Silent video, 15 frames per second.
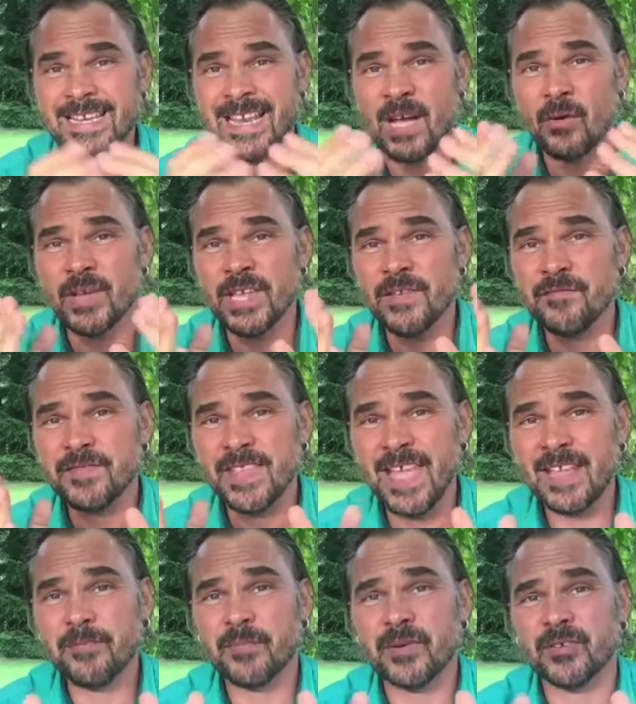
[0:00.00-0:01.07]
Now, if
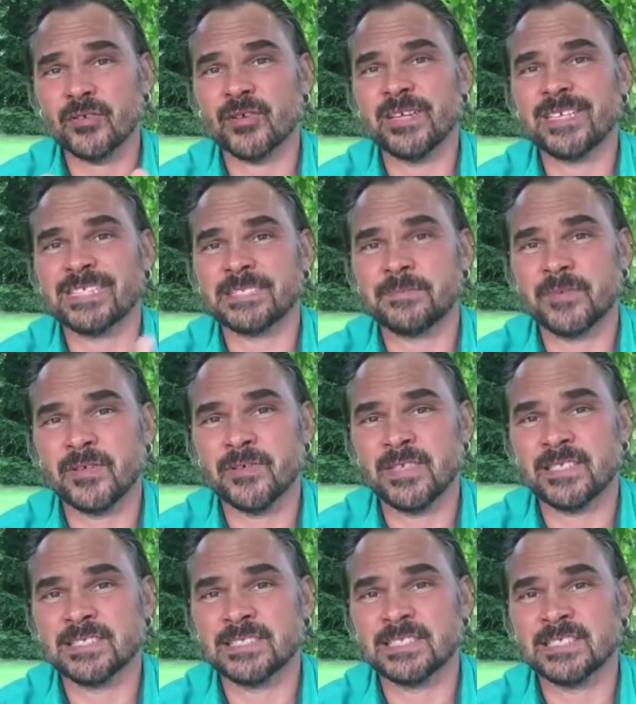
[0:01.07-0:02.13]
that particular
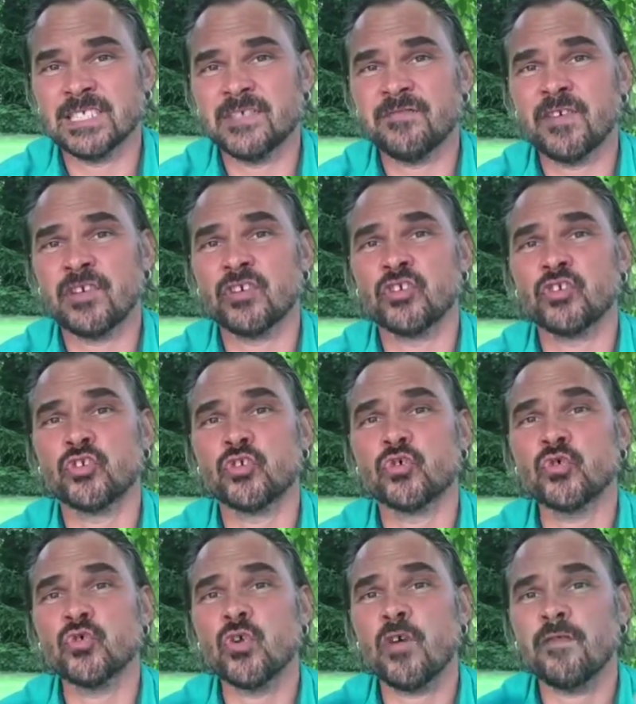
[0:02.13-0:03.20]
experience is even
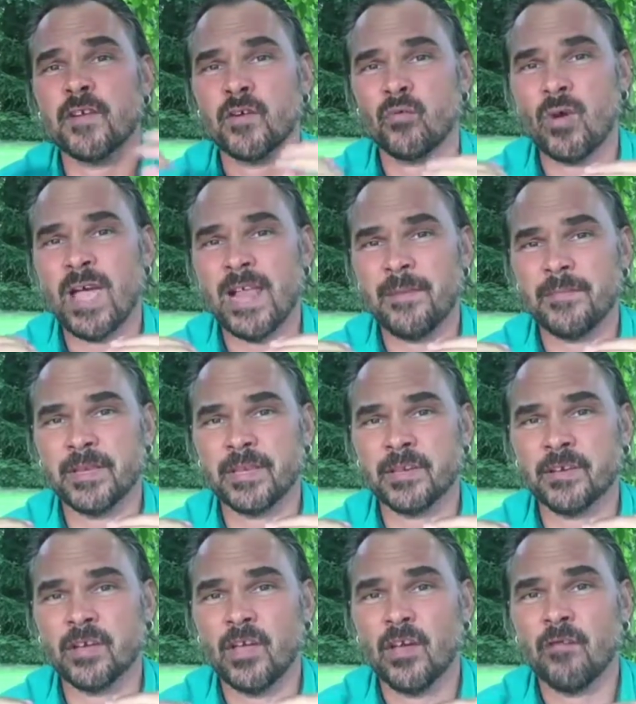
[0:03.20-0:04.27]
too
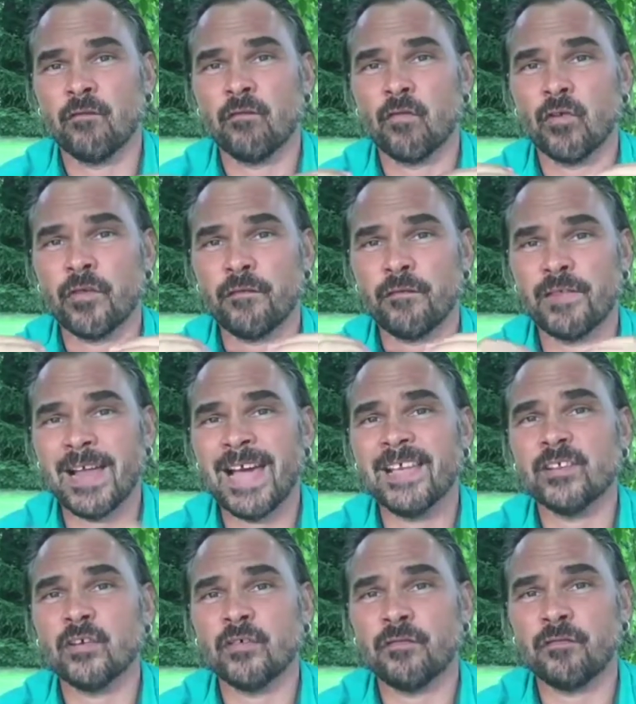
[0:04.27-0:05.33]
overwhelming for
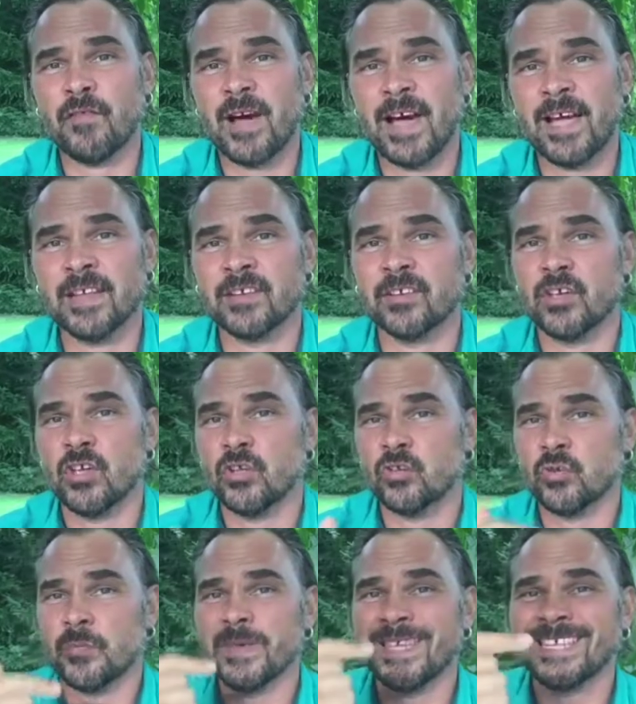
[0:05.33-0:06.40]
flight or fight
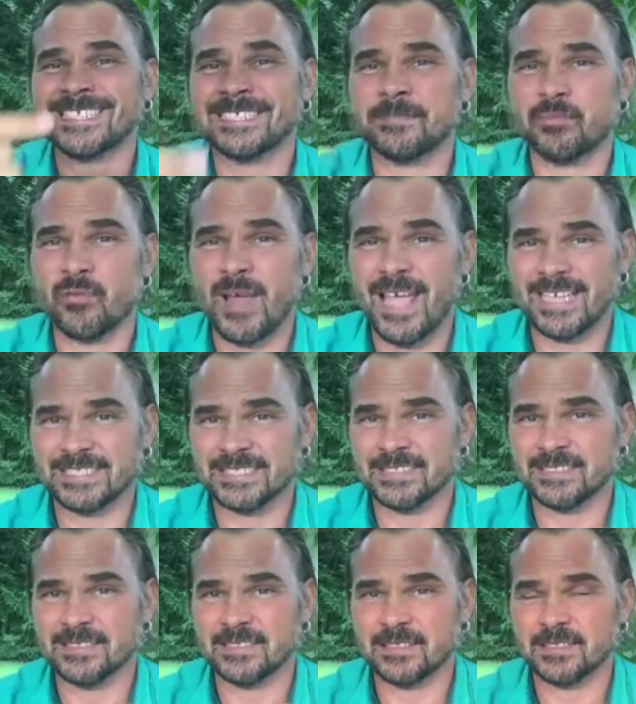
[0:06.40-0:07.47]
to be
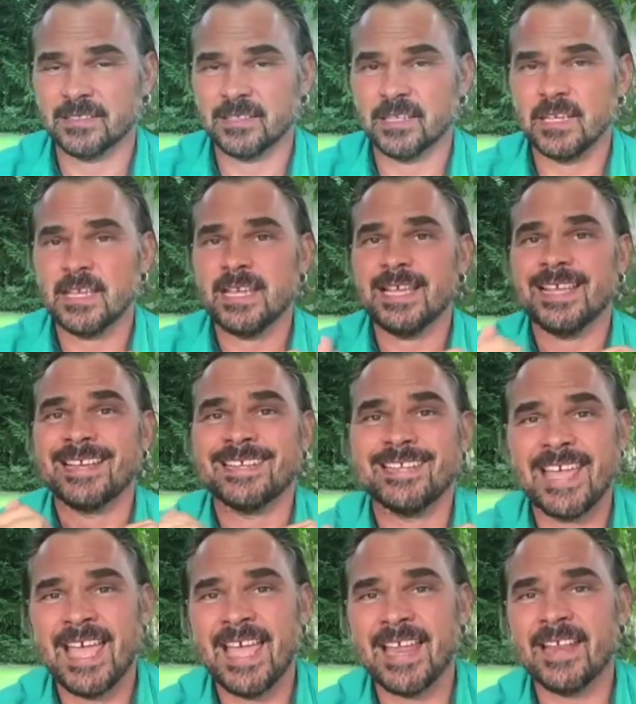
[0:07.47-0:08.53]
expressed,
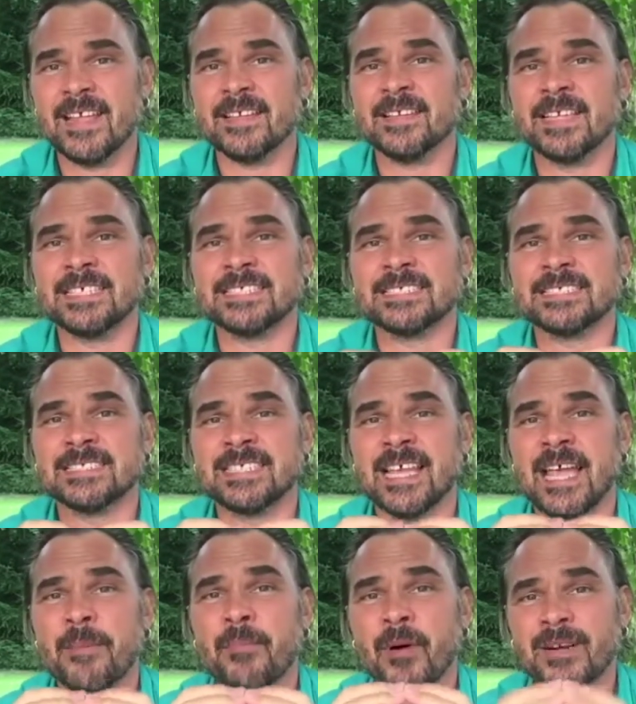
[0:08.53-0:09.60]
then
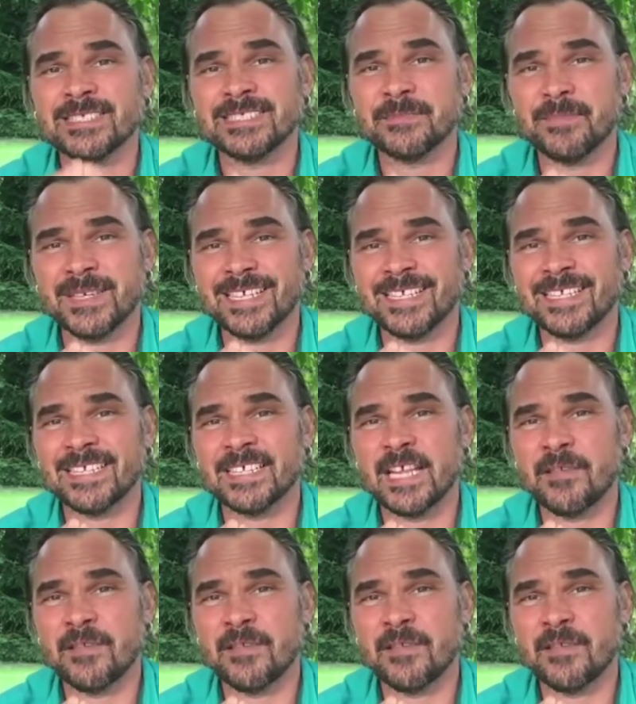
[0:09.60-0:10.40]
the parasympathetic